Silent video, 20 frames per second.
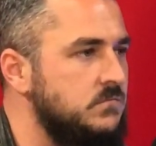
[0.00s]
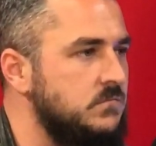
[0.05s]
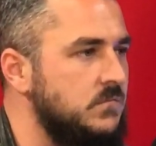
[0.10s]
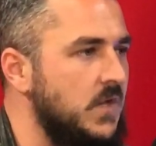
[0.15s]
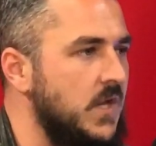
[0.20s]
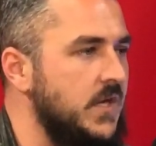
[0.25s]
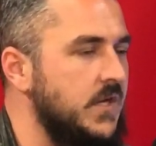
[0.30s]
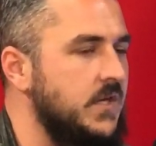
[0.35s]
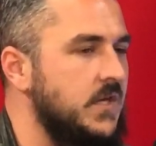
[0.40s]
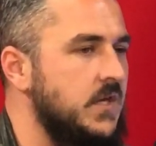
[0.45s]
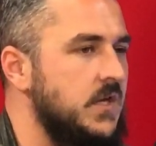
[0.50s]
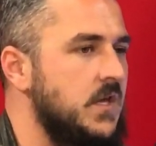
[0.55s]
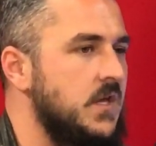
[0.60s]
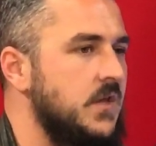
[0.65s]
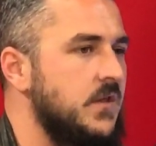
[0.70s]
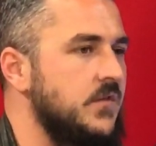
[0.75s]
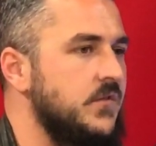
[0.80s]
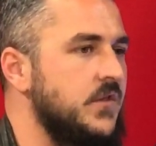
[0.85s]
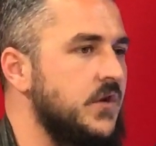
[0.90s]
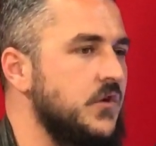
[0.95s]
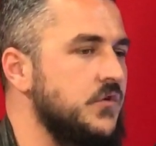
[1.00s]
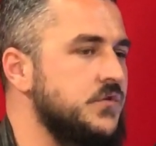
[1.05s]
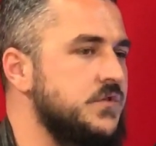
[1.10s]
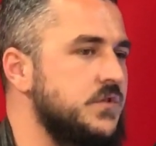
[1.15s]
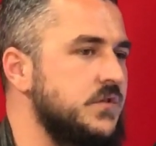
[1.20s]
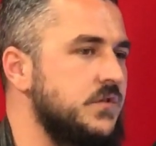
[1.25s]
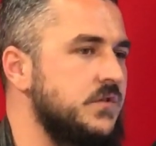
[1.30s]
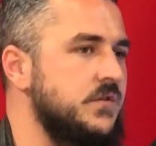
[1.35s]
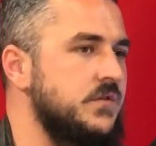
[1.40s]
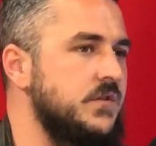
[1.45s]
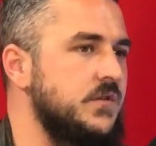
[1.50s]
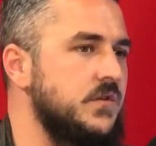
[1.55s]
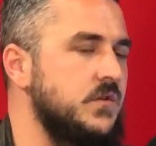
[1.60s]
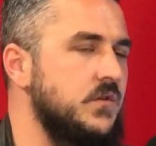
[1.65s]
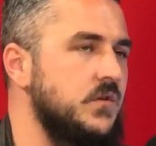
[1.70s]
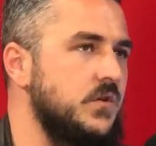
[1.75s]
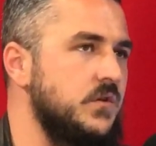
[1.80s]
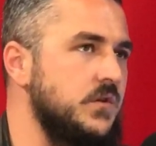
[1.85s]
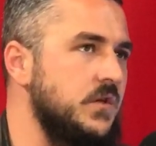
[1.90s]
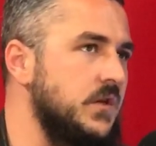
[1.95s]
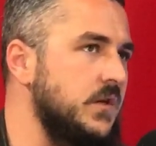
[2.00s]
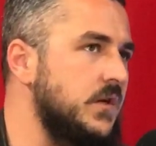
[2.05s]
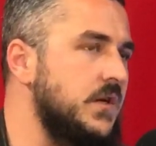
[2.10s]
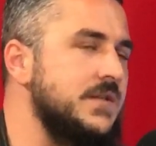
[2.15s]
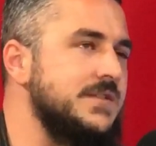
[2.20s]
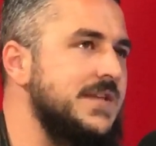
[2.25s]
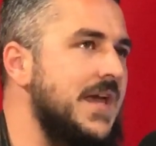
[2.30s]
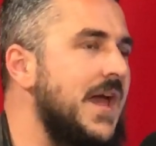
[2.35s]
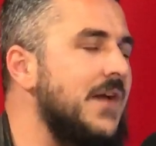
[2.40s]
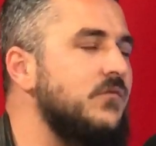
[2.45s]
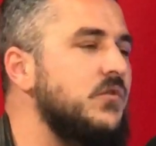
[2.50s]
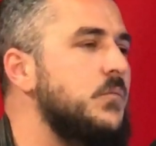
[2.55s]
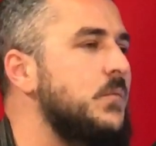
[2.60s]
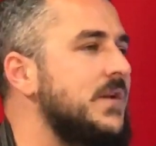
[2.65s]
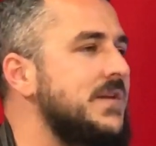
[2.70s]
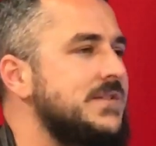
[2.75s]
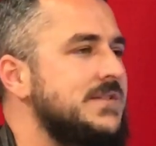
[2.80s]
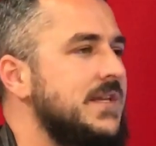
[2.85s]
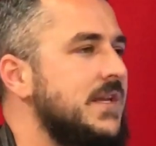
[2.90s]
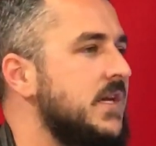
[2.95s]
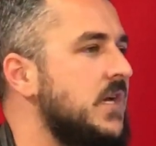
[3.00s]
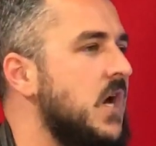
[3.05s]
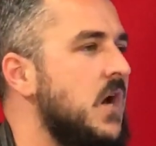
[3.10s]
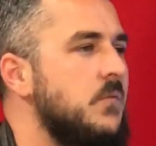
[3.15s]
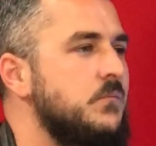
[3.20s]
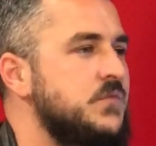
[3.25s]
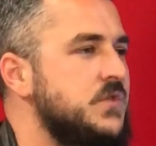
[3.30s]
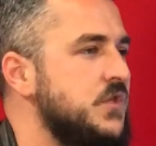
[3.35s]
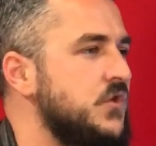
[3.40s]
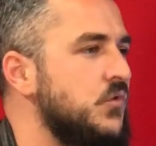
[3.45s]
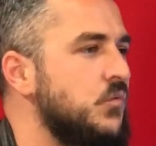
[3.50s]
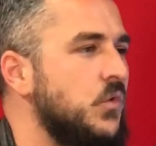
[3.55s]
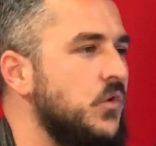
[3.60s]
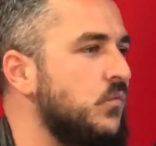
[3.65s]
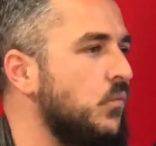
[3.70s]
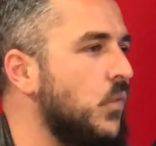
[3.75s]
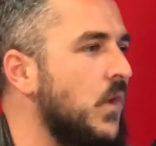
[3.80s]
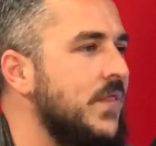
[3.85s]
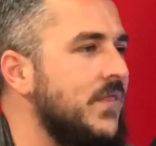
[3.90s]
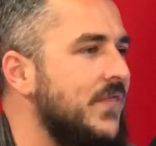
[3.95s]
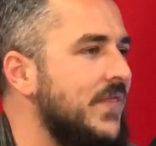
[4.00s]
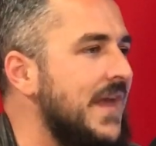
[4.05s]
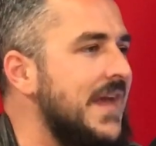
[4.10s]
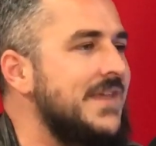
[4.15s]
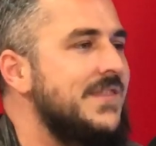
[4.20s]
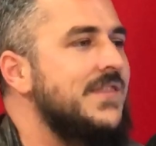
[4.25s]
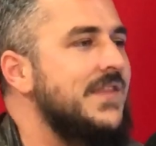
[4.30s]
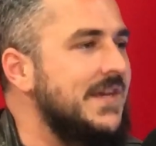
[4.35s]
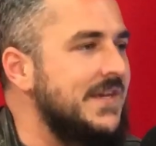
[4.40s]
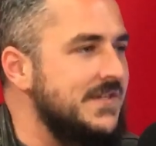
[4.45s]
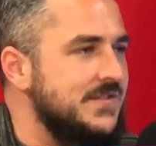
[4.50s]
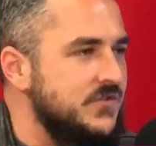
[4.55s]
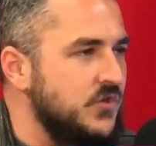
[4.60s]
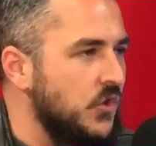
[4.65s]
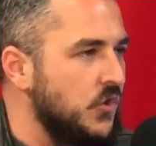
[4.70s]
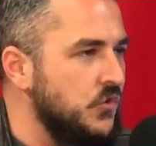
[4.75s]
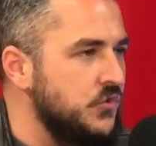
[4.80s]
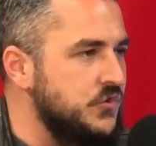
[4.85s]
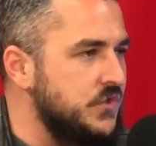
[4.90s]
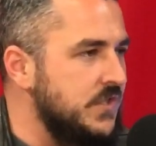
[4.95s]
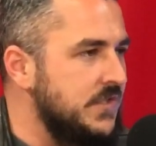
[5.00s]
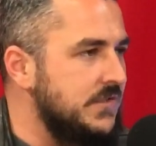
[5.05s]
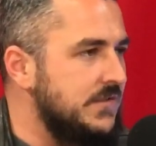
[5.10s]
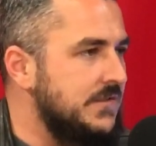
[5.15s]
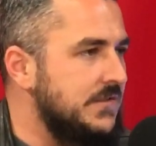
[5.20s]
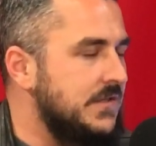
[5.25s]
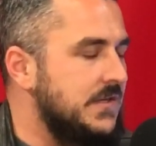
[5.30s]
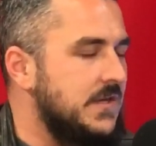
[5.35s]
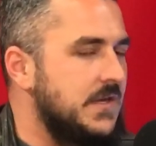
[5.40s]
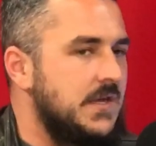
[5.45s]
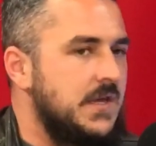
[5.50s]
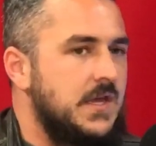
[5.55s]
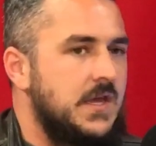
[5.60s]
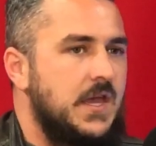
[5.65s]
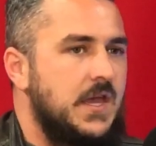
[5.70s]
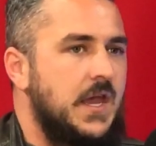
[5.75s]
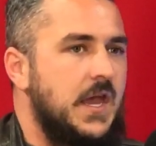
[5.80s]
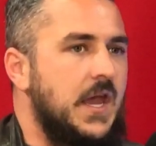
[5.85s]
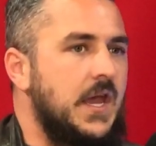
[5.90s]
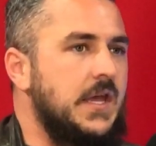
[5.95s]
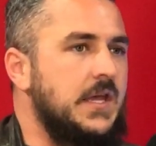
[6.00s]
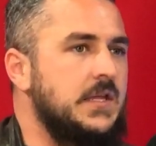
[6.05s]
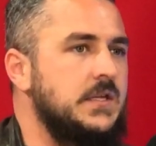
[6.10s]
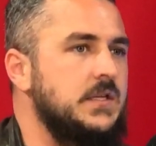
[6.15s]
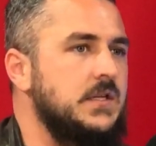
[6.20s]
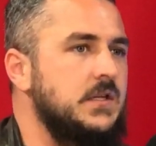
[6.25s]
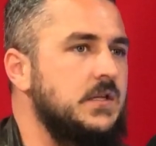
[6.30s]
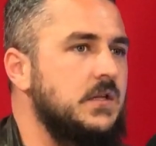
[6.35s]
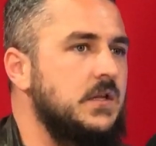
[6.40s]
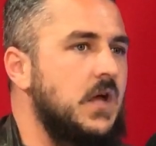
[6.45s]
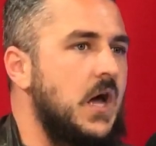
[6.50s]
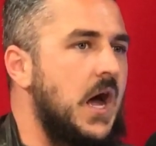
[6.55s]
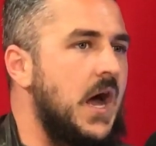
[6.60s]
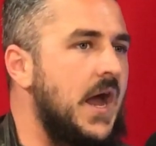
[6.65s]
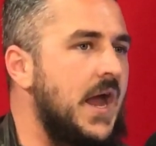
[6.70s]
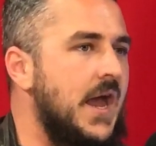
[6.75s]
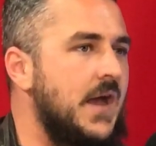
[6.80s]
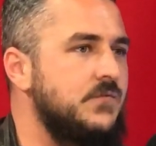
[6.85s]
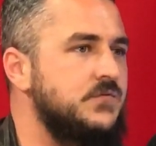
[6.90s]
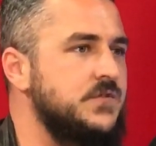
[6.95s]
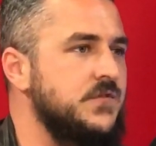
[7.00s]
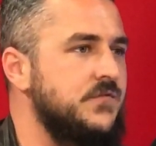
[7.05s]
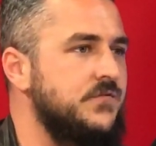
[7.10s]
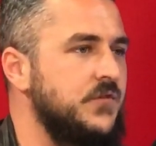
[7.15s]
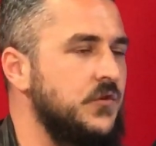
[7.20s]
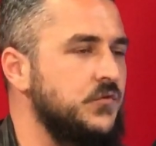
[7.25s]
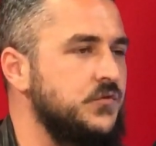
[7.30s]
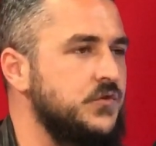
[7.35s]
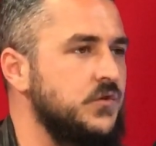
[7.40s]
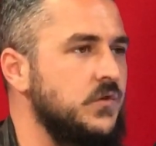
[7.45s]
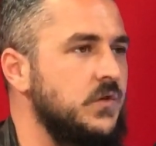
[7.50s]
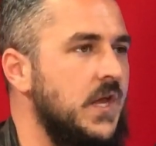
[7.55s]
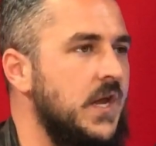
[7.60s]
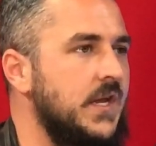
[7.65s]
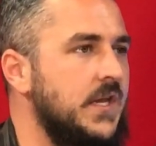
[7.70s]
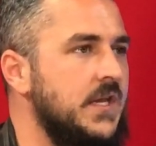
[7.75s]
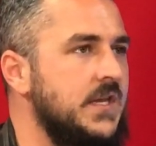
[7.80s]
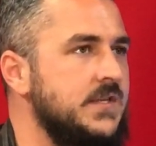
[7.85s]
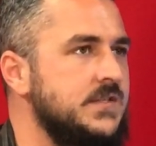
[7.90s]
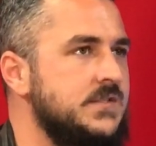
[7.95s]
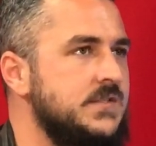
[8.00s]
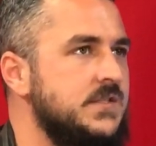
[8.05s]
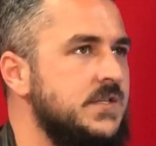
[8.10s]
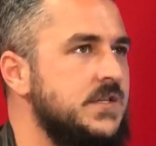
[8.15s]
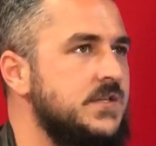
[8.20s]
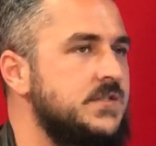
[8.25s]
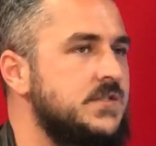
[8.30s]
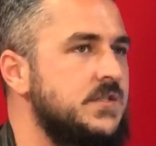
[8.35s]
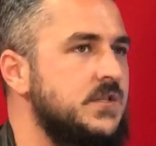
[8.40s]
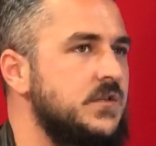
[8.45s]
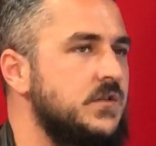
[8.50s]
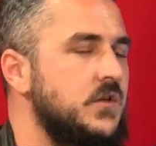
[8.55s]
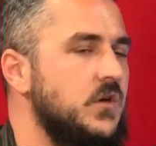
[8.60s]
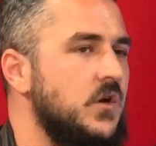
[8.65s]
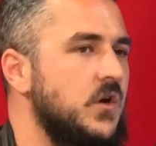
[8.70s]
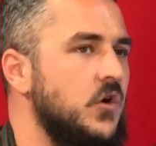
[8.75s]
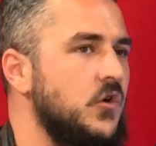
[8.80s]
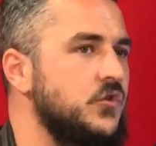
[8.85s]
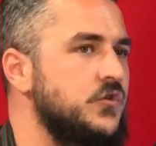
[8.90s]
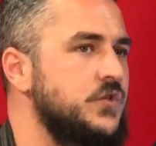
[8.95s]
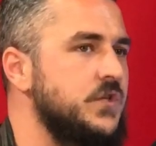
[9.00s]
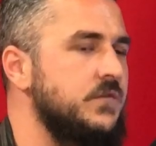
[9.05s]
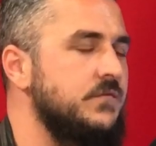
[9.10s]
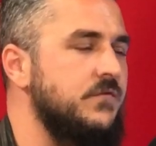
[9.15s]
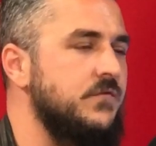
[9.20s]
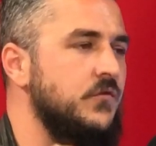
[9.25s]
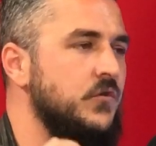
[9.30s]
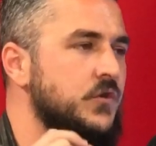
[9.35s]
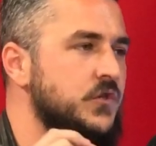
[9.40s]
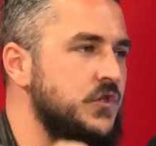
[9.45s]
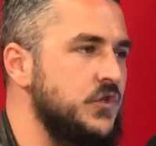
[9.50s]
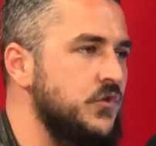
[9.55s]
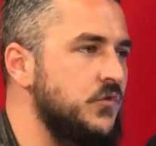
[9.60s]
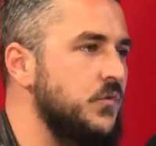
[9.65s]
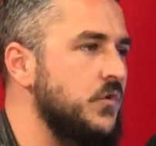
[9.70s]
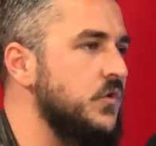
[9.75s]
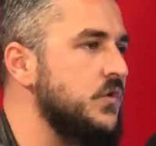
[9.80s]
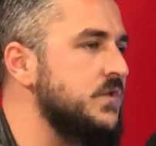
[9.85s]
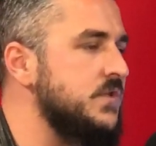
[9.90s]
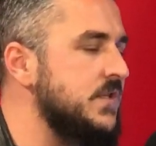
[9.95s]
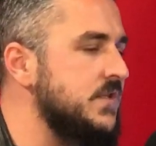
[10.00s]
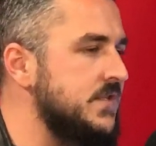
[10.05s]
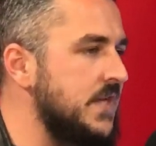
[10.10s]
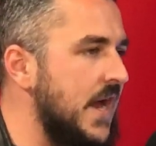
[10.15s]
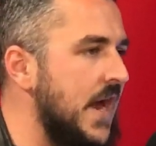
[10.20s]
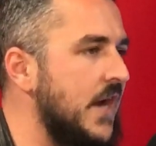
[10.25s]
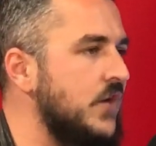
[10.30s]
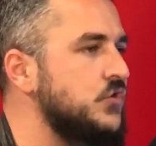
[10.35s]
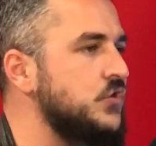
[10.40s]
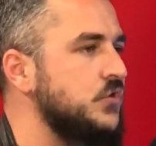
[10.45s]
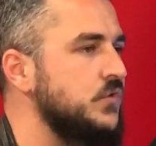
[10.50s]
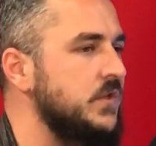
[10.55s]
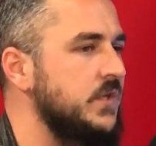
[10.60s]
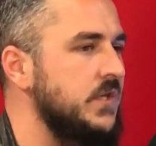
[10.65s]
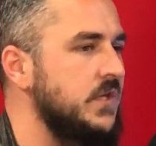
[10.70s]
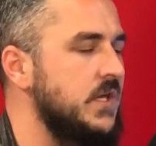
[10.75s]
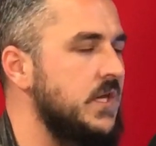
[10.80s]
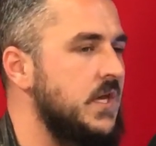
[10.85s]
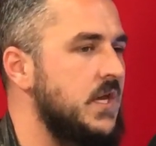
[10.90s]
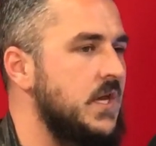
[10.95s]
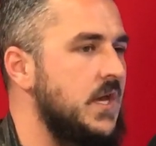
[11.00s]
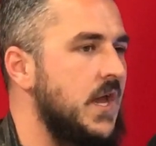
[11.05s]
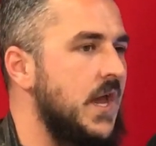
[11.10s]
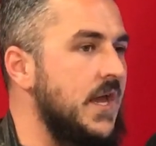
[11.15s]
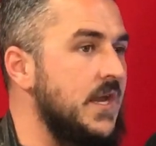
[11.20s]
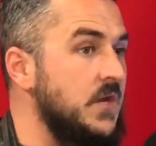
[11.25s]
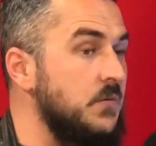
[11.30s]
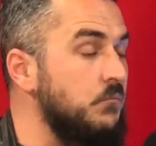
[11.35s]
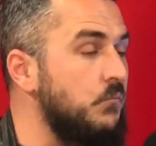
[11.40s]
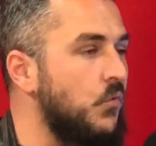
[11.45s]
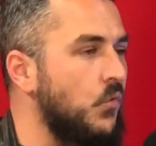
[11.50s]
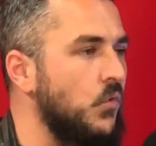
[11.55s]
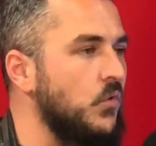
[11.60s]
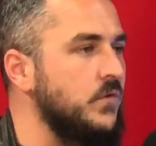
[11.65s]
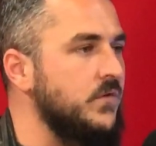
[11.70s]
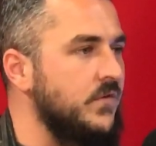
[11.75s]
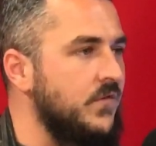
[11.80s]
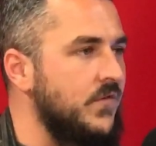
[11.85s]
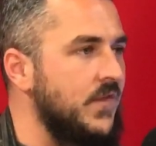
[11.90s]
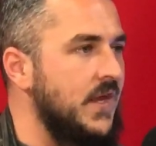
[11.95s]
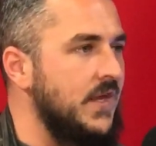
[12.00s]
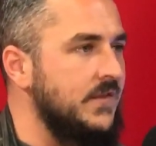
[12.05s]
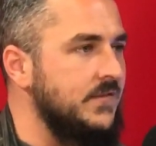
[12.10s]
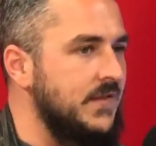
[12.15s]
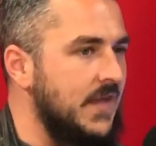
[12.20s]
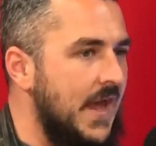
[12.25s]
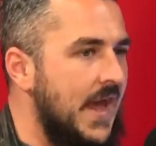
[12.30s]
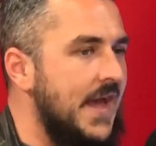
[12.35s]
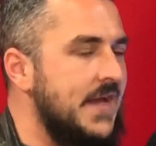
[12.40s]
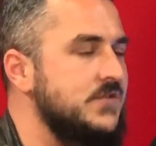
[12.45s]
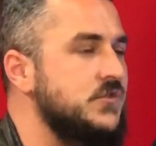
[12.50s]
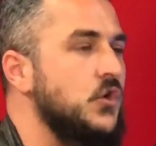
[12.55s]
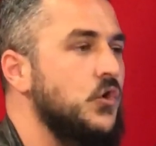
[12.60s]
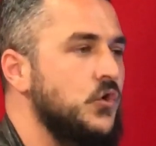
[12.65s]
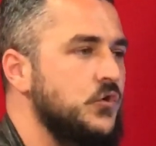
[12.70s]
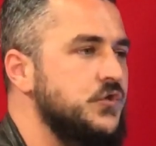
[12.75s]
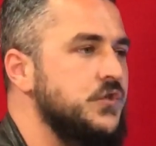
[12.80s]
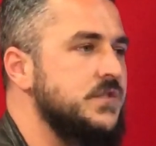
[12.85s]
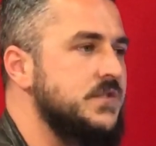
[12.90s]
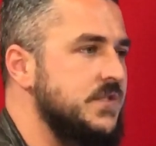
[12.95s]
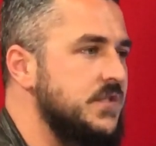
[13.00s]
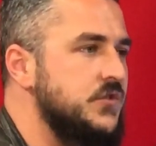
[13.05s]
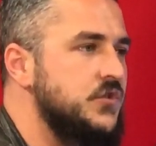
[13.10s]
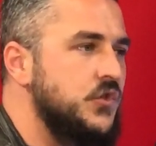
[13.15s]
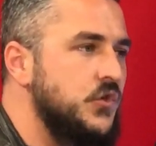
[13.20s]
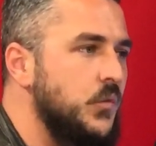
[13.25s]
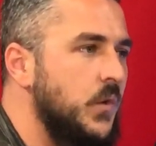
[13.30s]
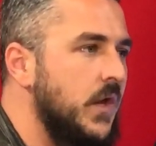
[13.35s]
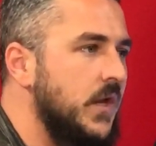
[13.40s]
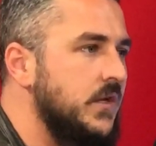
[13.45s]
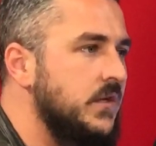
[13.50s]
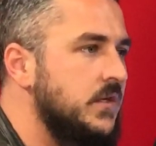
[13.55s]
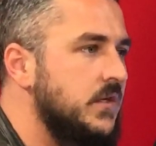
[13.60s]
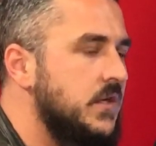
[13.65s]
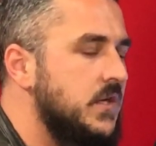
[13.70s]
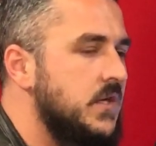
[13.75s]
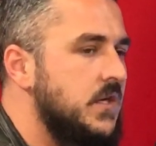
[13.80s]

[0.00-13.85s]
Like there's, because everybody's going to come to you with what they think is urgent. Mm-hmm. And I have to filter, like, is this urgent for you, or is this actually an important thing that has urgency to it?